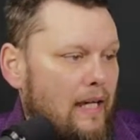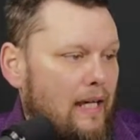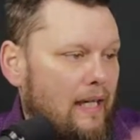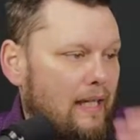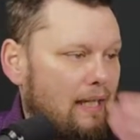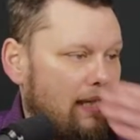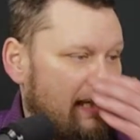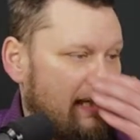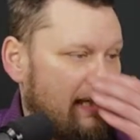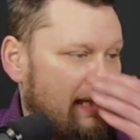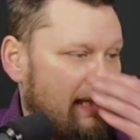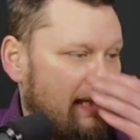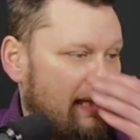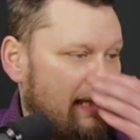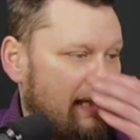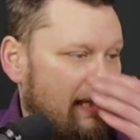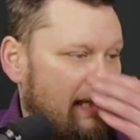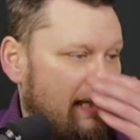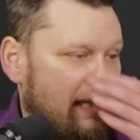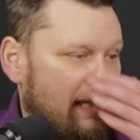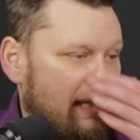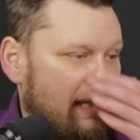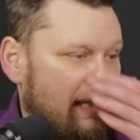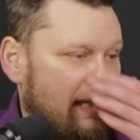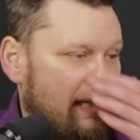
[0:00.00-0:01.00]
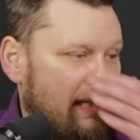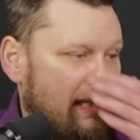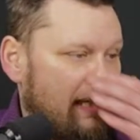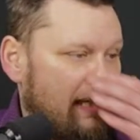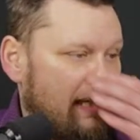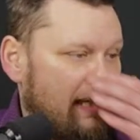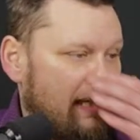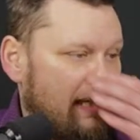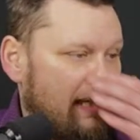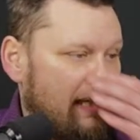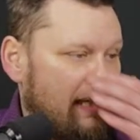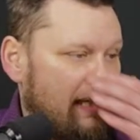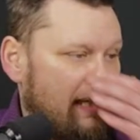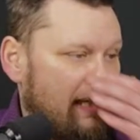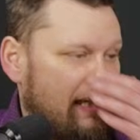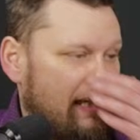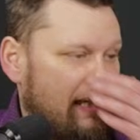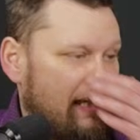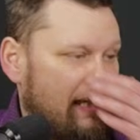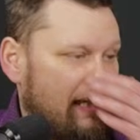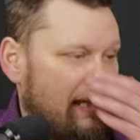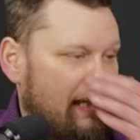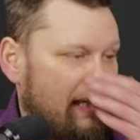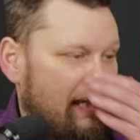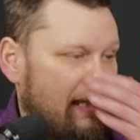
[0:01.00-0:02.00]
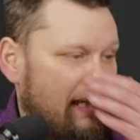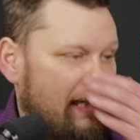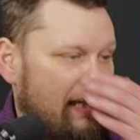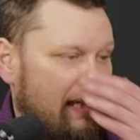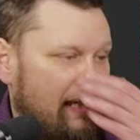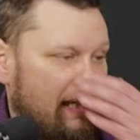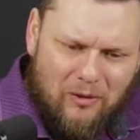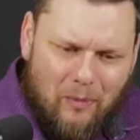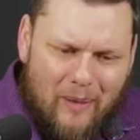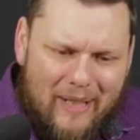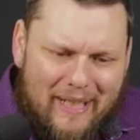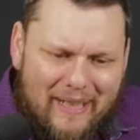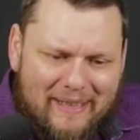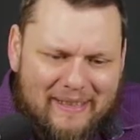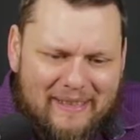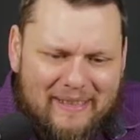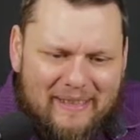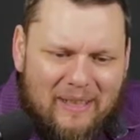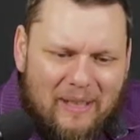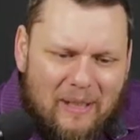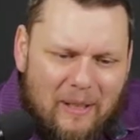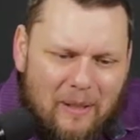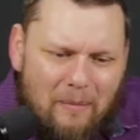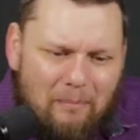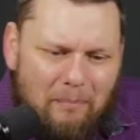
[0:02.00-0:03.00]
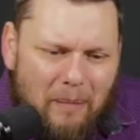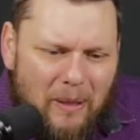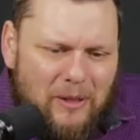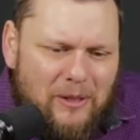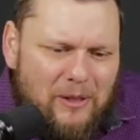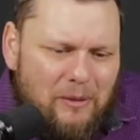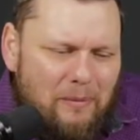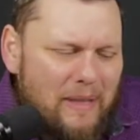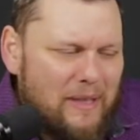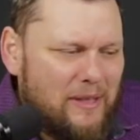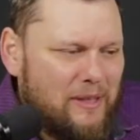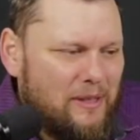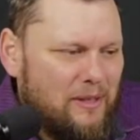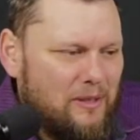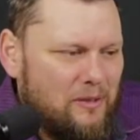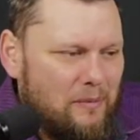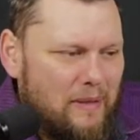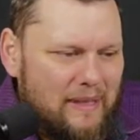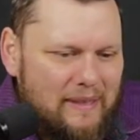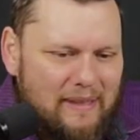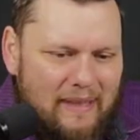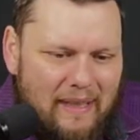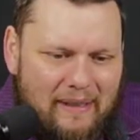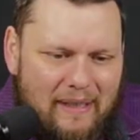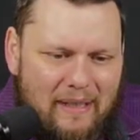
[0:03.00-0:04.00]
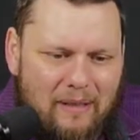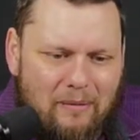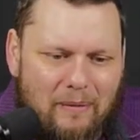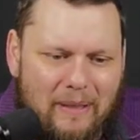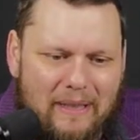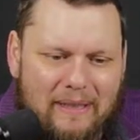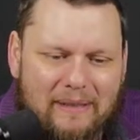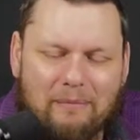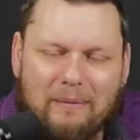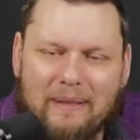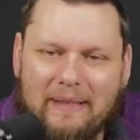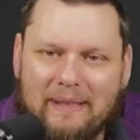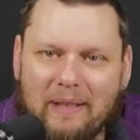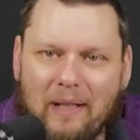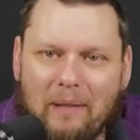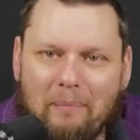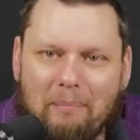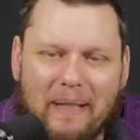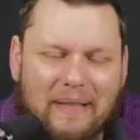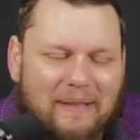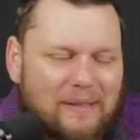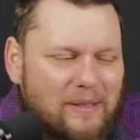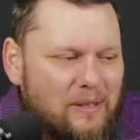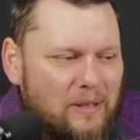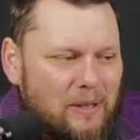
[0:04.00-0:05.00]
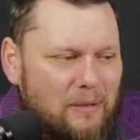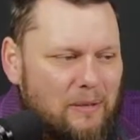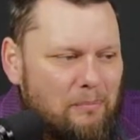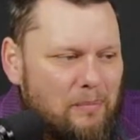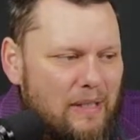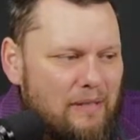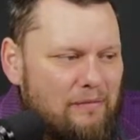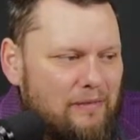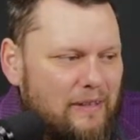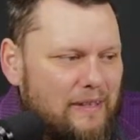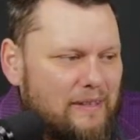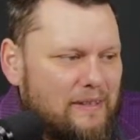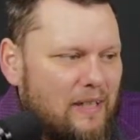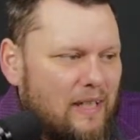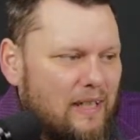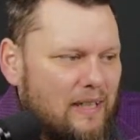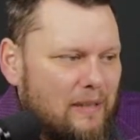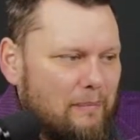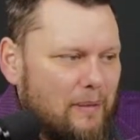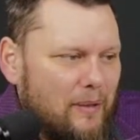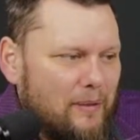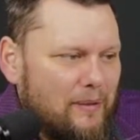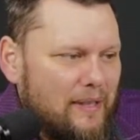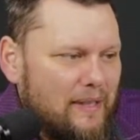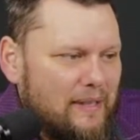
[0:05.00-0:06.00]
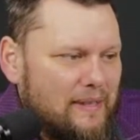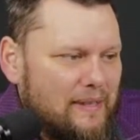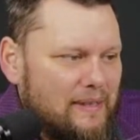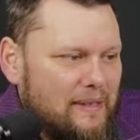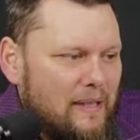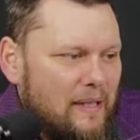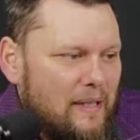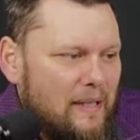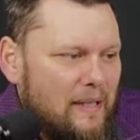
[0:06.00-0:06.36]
is what I called punctuation tweaks. Punctuation tweaks. I think we saw Metzger briefly talk about this.